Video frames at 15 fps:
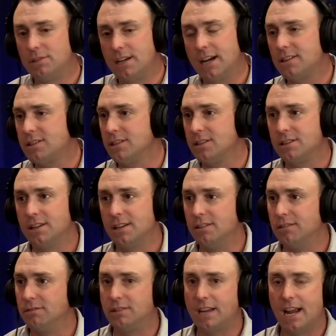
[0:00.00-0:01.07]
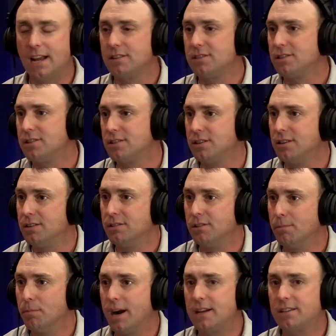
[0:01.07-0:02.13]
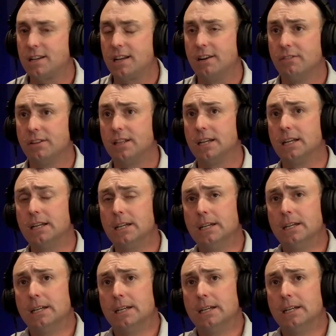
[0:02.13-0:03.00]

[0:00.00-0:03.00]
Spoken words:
Texas and Kansas and Nebraska and everything.